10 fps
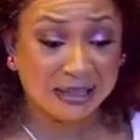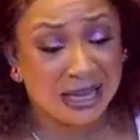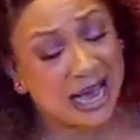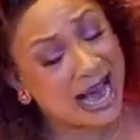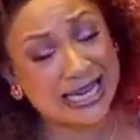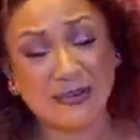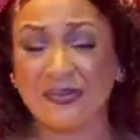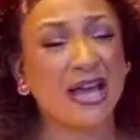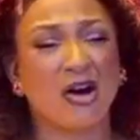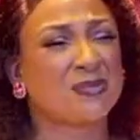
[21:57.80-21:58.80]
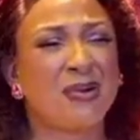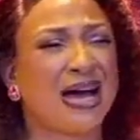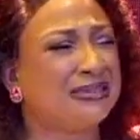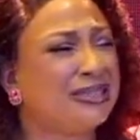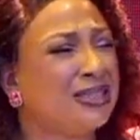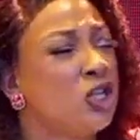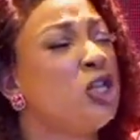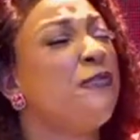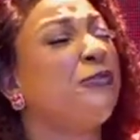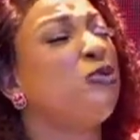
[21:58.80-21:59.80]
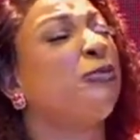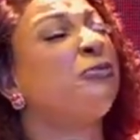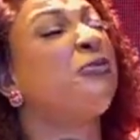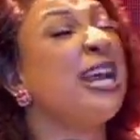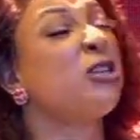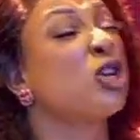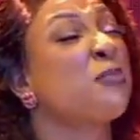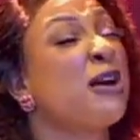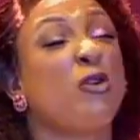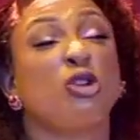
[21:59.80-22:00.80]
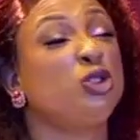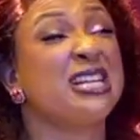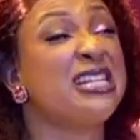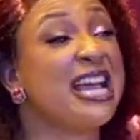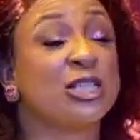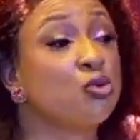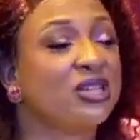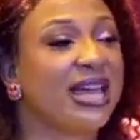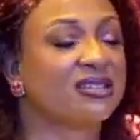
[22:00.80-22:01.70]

and they find husband. If you find husband for 100 years, you won't get.